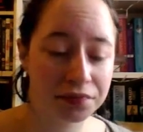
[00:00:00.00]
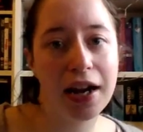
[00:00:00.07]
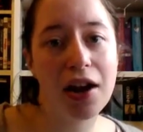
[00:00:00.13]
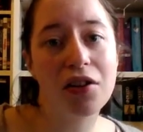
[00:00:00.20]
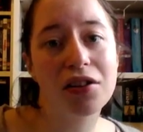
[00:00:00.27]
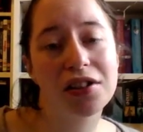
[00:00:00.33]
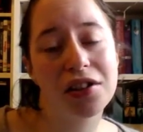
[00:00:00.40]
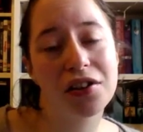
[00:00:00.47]

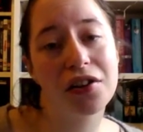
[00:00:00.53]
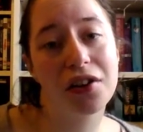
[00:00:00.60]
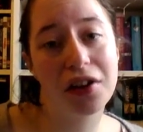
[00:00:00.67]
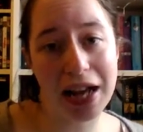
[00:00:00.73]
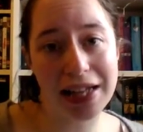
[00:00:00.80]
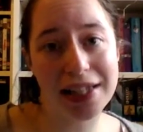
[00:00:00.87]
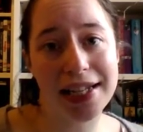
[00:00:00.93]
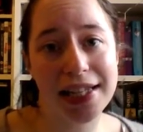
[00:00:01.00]
It also,
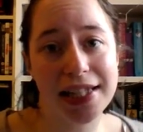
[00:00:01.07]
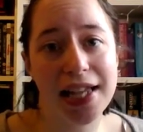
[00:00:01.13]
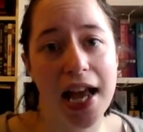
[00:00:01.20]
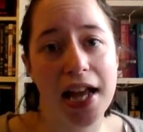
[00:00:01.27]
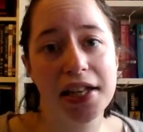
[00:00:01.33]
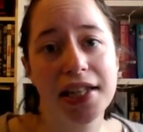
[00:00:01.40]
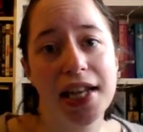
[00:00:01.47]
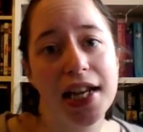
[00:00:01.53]
as I
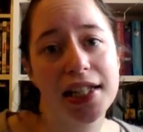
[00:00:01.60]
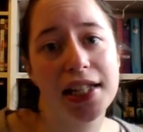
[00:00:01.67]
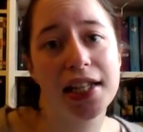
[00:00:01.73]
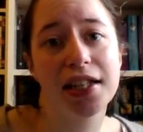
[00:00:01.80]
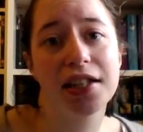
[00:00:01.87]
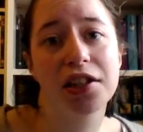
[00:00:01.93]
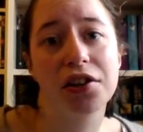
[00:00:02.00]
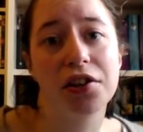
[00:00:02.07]
said, takes
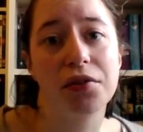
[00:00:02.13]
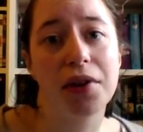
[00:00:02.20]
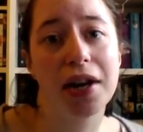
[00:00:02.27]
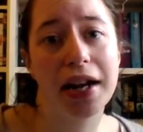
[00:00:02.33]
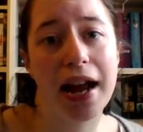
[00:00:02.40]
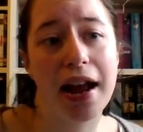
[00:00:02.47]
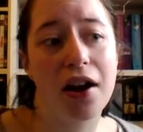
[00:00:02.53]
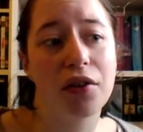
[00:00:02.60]
into
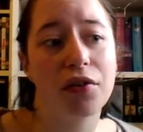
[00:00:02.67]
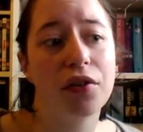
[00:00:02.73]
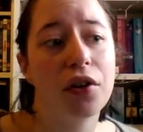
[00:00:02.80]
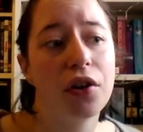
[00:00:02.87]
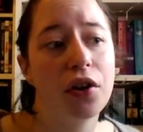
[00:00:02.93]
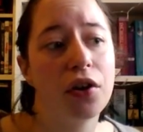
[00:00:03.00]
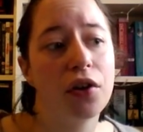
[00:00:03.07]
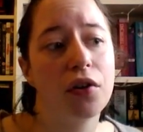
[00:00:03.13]
account
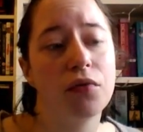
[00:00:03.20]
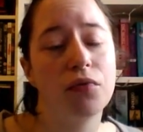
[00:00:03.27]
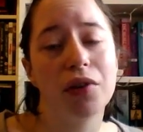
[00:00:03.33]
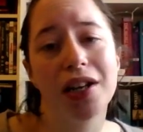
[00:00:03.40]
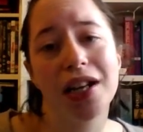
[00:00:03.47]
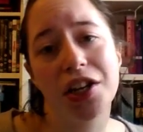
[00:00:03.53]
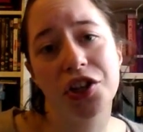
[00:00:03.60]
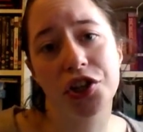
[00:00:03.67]

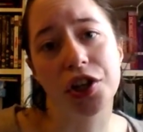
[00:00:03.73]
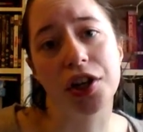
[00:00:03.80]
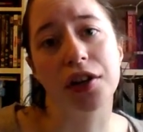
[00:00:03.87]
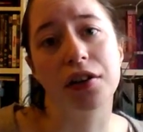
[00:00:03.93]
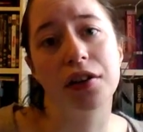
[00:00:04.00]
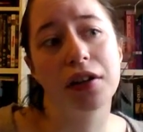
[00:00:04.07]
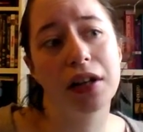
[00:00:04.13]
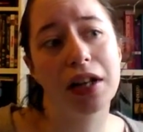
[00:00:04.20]
religion,
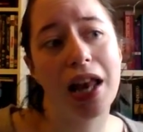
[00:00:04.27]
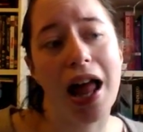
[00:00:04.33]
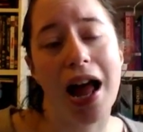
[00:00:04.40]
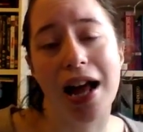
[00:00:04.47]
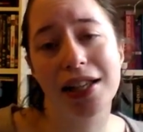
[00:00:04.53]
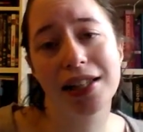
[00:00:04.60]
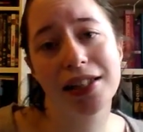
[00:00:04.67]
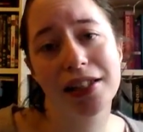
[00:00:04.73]

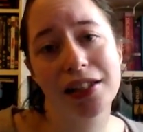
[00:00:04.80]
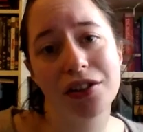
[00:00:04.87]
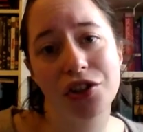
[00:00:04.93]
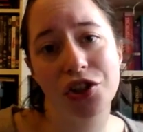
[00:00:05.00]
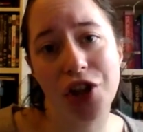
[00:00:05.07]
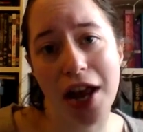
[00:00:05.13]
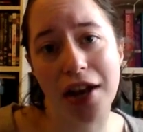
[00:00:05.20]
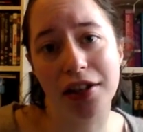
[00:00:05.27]
class,
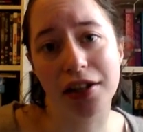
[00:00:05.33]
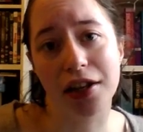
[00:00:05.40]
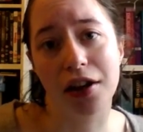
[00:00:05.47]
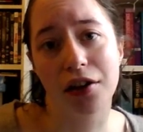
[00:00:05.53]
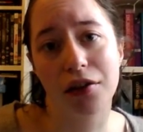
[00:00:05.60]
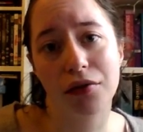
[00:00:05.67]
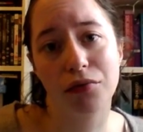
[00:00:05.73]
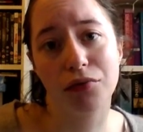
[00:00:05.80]
gender,
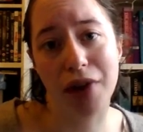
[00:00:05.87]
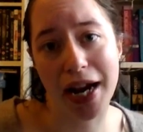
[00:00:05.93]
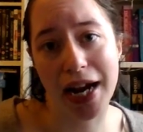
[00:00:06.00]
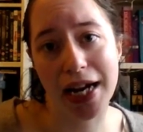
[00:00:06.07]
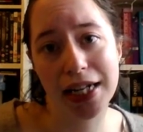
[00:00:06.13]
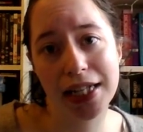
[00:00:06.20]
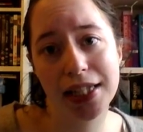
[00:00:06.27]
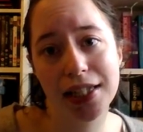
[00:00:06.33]

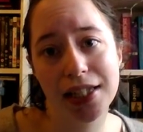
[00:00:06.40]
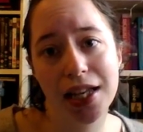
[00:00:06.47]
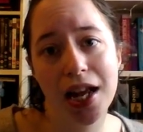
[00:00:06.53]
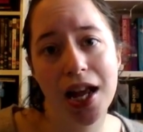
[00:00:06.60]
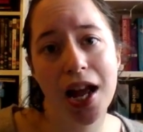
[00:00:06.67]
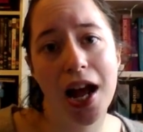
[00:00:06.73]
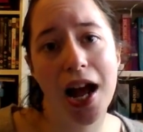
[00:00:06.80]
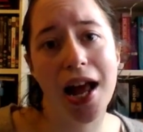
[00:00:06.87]
race,
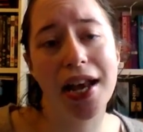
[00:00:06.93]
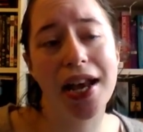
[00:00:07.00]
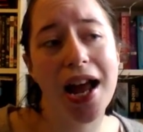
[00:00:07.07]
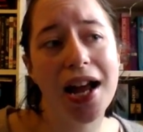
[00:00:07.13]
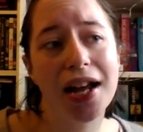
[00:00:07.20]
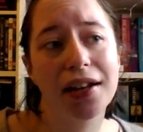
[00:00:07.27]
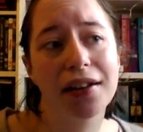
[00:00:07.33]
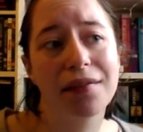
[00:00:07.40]
and
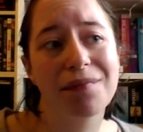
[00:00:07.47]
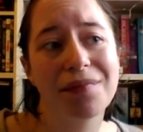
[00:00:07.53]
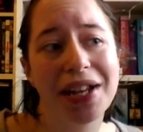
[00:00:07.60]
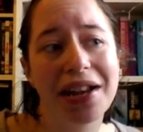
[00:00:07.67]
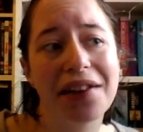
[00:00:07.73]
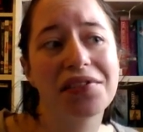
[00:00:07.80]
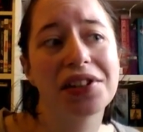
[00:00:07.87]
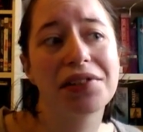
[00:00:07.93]
that
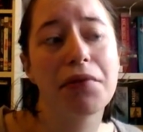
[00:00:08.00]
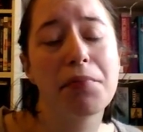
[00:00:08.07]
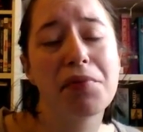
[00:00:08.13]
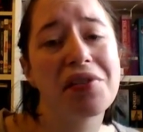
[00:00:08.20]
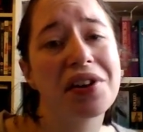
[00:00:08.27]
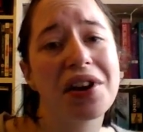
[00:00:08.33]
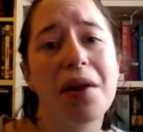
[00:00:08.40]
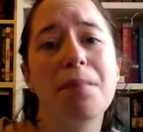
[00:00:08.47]
gives the
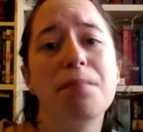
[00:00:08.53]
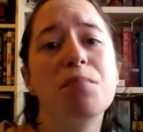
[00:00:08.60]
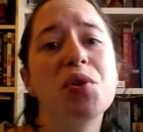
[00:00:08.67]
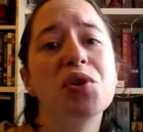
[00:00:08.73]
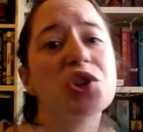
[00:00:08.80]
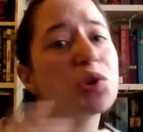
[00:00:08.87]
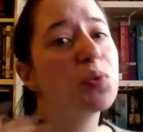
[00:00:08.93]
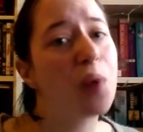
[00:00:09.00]
book a
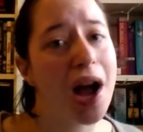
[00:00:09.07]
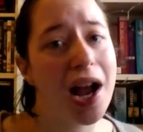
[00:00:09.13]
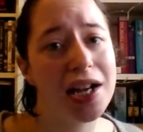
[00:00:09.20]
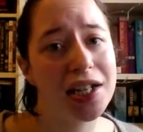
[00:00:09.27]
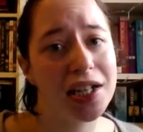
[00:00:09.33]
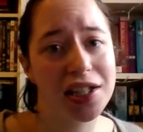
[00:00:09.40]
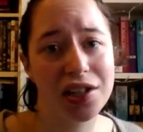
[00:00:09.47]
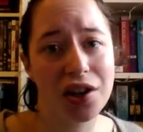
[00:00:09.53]
much
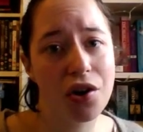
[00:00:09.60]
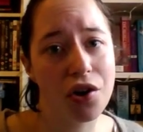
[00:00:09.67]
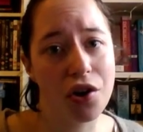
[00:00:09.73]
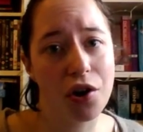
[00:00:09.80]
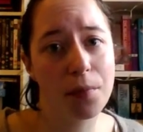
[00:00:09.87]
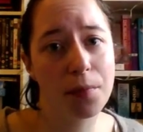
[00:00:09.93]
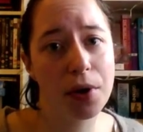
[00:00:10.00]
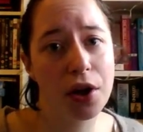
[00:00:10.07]
wider
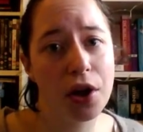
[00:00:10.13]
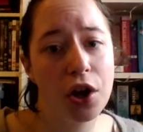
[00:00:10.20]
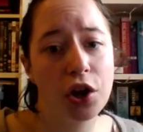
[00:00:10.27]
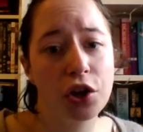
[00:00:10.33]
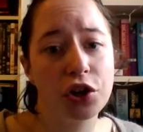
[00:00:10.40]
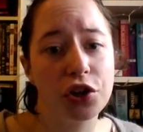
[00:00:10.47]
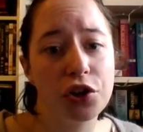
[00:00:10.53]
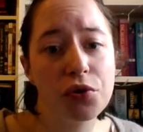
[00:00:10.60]
scope.
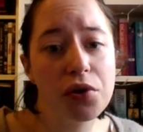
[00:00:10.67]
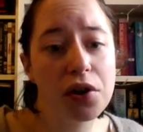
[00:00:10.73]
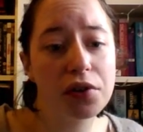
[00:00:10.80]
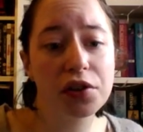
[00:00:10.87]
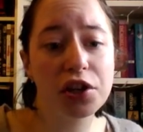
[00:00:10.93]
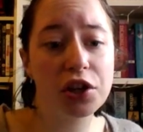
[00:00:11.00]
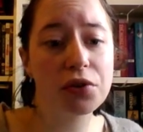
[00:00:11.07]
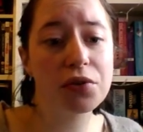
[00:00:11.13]
You
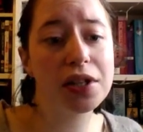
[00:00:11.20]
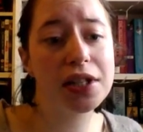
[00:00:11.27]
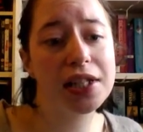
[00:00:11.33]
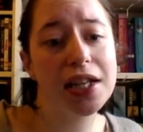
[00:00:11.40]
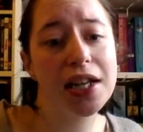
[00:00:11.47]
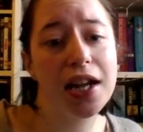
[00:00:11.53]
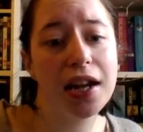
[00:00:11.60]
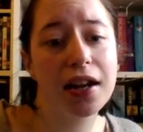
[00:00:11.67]
are
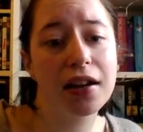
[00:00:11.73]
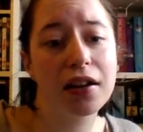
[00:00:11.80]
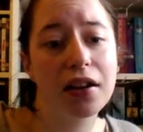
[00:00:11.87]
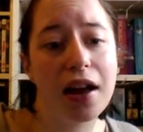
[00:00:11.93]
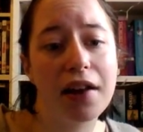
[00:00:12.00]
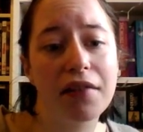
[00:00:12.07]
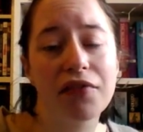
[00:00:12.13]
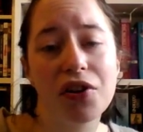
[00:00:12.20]
seeing
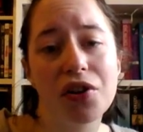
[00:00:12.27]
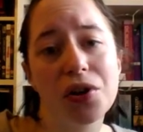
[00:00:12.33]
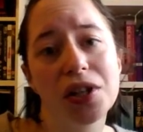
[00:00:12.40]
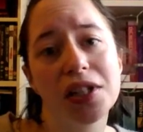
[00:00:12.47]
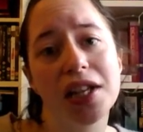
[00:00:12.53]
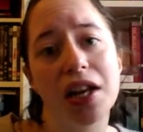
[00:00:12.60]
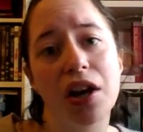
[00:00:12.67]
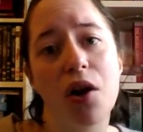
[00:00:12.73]
and
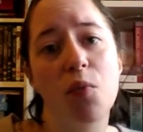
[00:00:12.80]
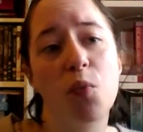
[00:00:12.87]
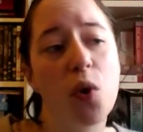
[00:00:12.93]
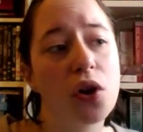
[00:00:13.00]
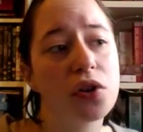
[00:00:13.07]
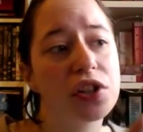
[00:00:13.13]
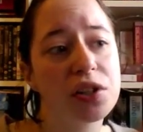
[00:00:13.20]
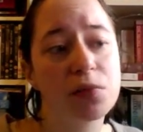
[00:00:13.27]
focusing on
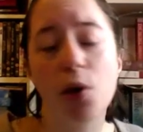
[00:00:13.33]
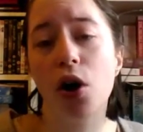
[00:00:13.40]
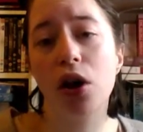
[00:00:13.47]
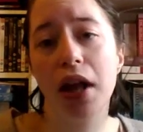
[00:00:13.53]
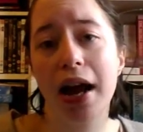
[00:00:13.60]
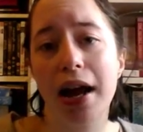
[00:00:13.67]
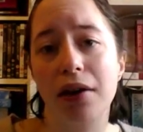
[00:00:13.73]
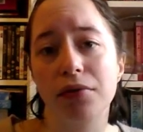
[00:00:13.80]
one
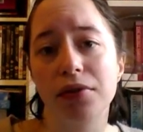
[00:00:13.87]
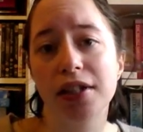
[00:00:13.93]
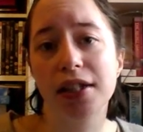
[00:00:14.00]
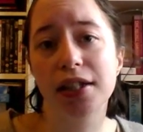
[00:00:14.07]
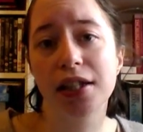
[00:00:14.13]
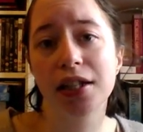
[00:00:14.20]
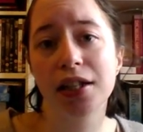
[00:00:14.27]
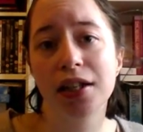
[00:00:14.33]
small
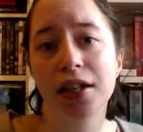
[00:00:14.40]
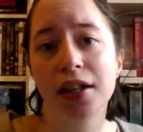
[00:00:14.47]
house